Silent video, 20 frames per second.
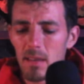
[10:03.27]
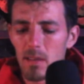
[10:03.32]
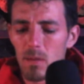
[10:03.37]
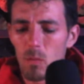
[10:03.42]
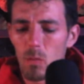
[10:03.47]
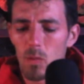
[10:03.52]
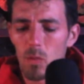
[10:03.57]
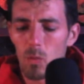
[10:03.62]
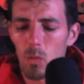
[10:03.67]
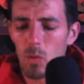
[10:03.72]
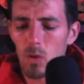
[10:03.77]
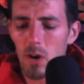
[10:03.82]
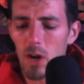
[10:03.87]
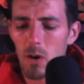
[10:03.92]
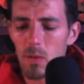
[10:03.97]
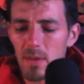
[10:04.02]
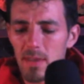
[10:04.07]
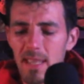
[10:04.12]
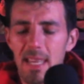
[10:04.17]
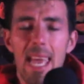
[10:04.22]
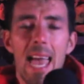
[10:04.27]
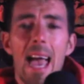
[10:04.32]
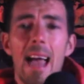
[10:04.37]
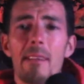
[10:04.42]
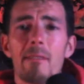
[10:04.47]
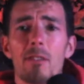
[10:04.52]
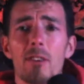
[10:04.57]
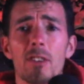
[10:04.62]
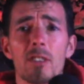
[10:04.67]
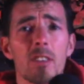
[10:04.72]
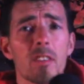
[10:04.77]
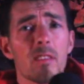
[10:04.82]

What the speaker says: we'll go with the average,